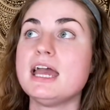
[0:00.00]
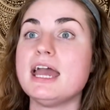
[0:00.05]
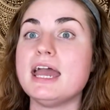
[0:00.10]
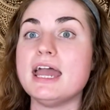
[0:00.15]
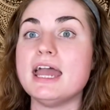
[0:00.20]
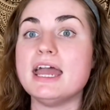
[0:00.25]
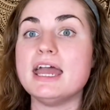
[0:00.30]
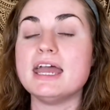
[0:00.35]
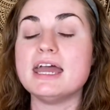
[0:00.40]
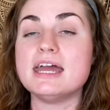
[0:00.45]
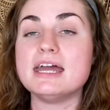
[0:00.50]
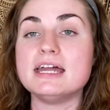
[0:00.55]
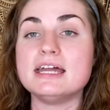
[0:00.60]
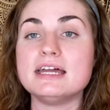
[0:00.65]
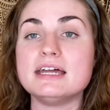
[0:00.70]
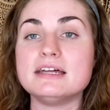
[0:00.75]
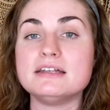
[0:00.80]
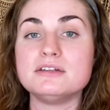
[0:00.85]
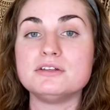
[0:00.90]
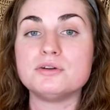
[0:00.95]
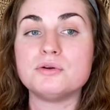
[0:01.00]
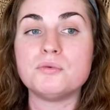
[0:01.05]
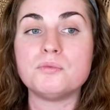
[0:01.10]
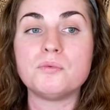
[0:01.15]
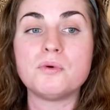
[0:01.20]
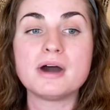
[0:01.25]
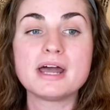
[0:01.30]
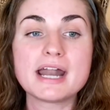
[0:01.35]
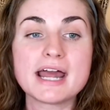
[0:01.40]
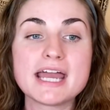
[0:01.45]
And
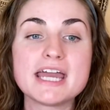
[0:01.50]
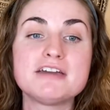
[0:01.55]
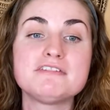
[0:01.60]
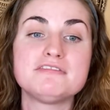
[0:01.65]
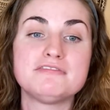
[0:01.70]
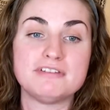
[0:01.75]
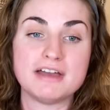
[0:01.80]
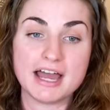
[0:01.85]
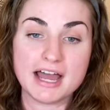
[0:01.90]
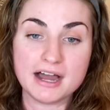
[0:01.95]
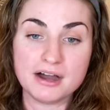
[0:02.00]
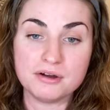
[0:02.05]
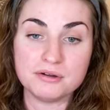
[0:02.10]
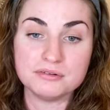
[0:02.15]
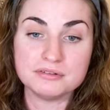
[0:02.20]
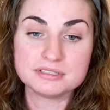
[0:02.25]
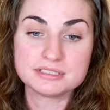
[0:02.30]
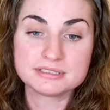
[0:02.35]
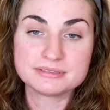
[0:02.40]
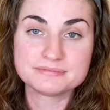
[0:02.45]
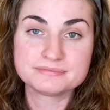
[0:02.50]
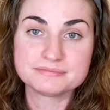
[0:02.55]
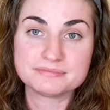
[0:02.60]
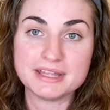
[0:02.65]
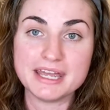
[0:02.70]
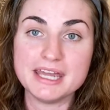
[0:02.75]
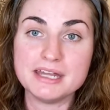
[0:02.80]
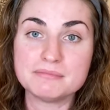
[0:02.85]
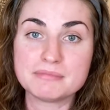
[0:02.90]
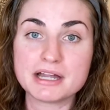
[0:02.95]
what I have found
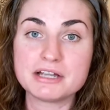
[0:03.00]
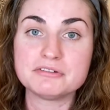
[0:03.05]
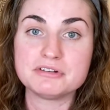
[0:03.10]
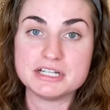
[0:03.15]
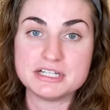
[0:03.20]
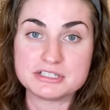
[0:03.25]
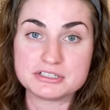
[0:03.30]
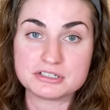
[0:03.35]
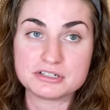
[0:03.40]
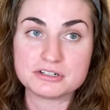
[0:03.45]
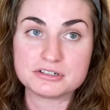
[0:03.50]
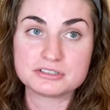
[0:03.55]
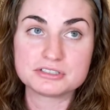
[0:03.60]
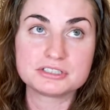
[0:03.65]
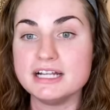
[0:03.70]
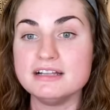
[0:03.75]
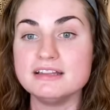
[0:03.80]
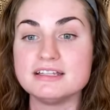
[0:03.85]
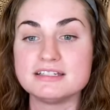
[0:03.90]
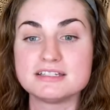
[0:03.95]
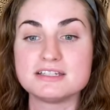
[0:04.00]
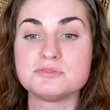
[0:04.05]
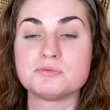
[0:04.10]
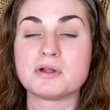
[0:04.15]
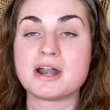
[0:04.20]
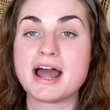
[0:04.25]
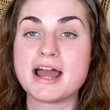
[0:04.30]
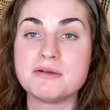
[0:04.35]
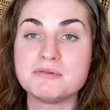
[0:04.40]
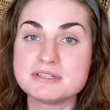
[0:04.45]
in my research, this is
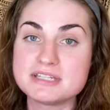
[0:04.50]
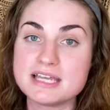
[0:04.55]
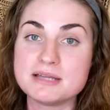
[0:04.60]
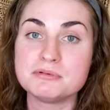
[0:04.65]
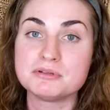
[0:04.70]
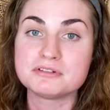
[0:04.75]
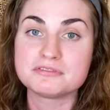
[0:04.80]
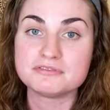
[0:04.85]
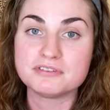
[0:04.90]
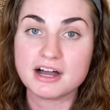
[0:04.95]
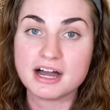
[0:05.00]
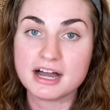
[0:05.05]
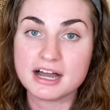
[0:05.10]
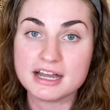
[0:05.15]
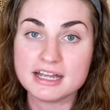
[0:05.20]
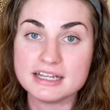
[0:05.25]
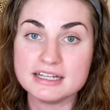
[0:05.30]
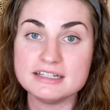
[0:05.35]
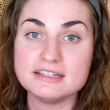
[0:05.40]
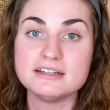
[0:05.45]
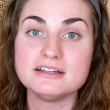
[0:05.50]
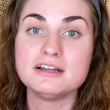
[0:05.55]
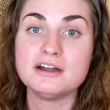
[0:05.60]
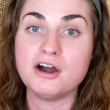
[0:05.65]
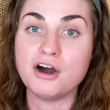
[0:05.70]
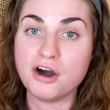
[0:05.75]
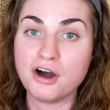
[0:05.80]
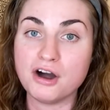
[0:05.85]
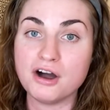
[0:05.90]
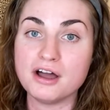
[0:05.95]
what I was able to find
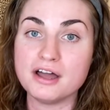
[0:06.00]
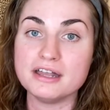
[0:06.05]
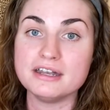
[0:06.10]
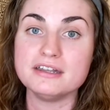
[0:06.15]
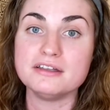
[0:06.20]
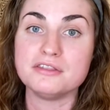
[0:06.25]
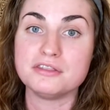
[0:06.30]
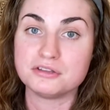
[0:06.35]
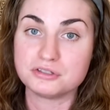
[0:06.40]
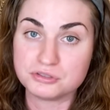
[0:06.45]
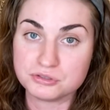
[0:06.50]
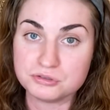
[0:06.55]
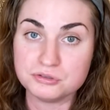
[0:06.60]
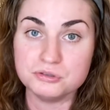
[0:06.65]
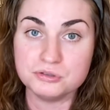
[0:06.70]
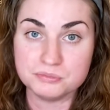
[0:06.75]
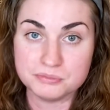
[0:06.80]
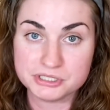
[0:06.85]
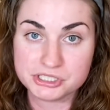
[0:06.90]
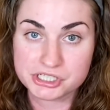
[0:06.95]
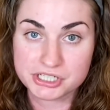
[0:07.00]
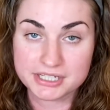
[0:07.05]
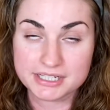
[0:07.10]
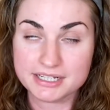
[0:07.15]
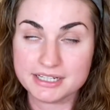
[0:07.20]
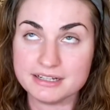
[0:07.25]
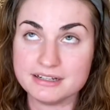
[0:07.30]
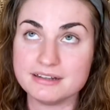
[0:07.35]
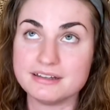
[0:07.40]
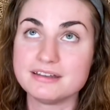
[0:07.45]
on the Google
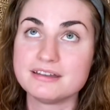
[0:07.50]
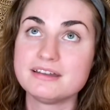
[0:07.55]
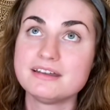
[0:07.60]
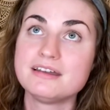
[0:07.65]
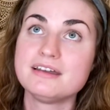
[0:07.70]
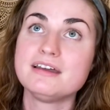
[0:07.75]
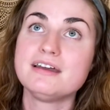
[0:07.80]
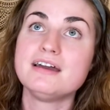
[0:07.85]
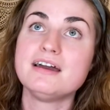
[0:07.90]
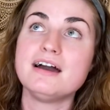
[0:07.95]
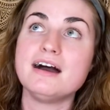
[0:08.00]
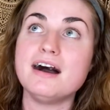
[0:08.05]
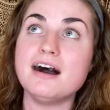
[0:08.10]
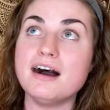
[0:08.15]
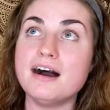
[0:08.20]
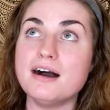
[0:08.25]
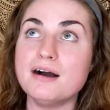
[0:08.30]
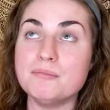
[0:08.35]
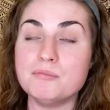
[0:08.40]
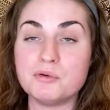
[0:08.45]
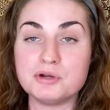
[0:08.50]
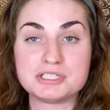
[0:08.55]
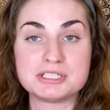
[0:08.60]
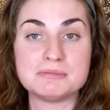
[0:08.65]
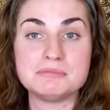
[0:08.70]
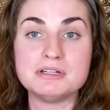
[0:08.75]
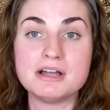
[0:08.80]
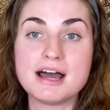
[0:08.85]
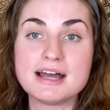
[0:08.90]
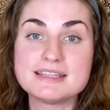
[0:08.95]
machine, which
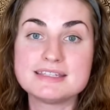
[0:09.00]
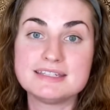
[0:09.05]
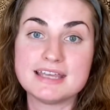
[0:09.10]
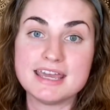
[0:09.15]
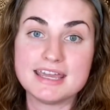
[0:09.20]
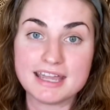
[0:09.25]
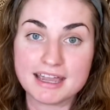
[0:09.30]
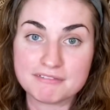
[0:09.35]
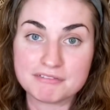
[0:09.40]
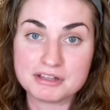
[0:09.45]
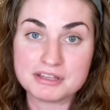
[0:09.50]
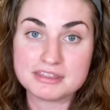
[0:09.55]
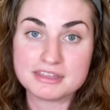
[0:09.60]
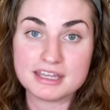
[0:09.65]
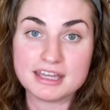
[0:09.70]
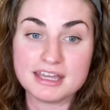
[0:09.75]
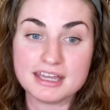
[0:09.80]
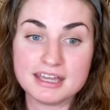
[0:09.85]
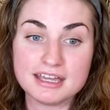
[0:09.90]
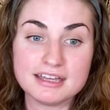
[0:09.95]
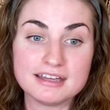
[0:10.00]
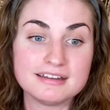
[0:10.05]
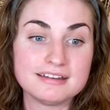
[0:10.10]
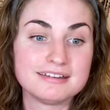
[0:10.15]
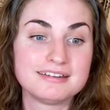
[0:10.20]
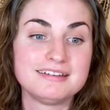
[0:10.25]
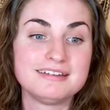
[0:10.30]
I'm not saying everything